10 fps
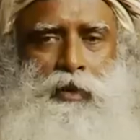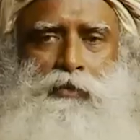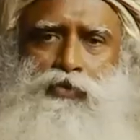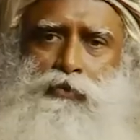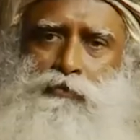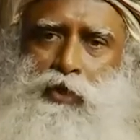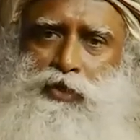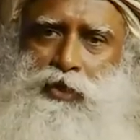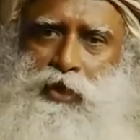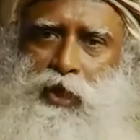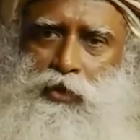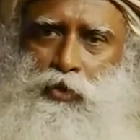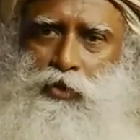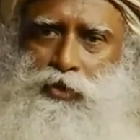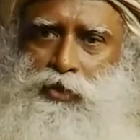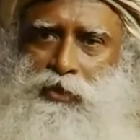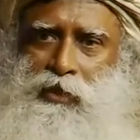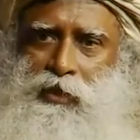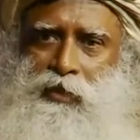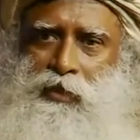If you are functioning
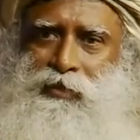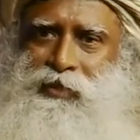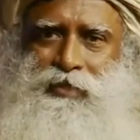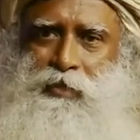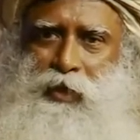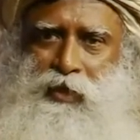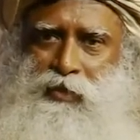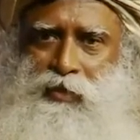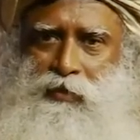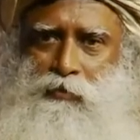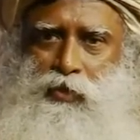unconsciously, that's a bad thing